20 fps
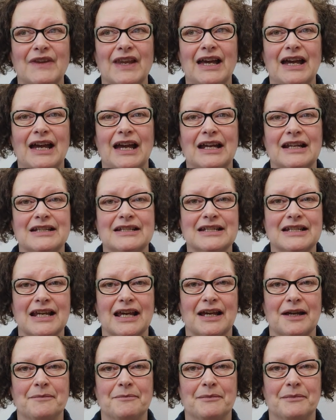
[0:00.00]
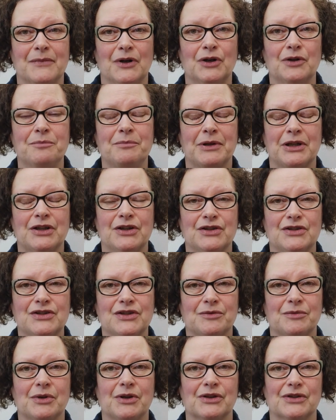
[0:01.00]
and unbeknown
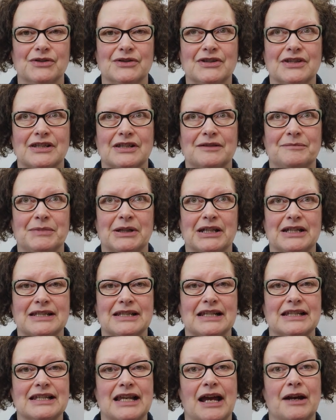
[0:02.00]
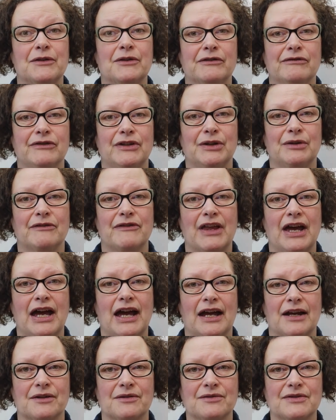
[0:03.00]
to us, because it's out of view of the
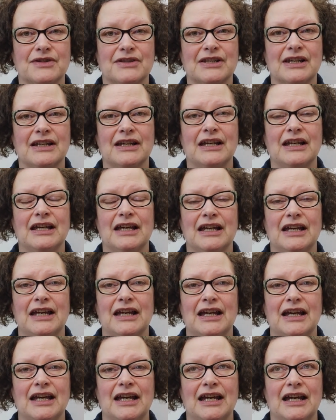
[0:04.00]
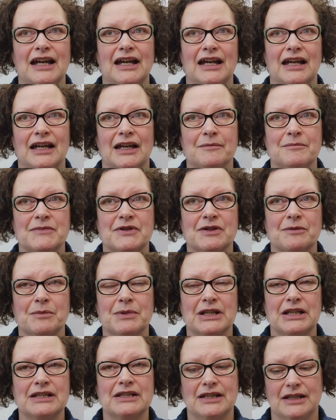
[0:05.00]
house,
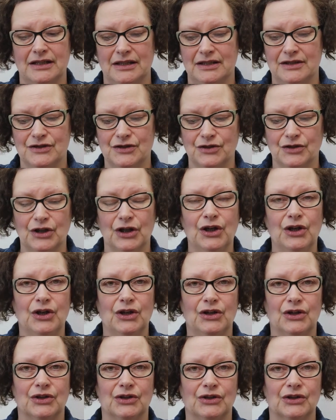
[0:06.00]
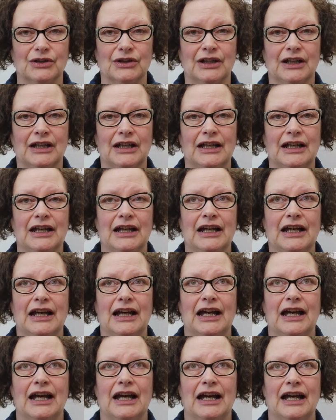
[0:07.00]
somebody's dug a hole
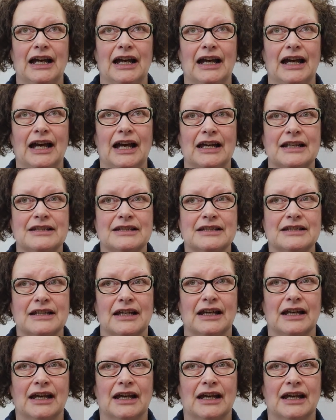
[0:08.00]
and